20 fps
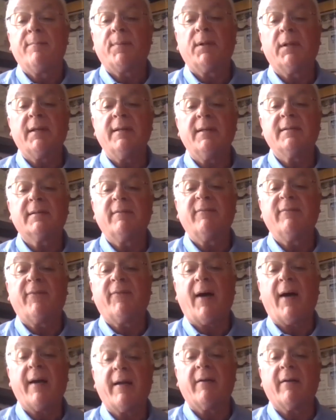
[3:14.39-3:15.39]
police and
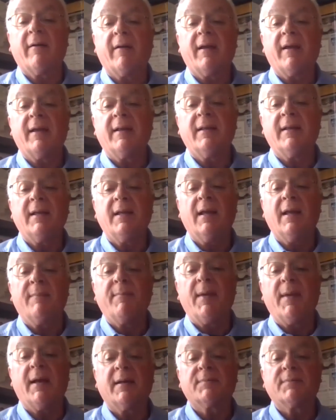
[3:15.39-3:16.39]
fire and
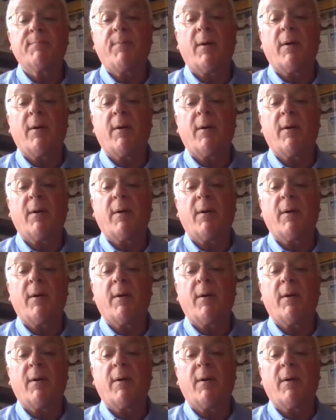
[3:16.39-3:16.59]
EMS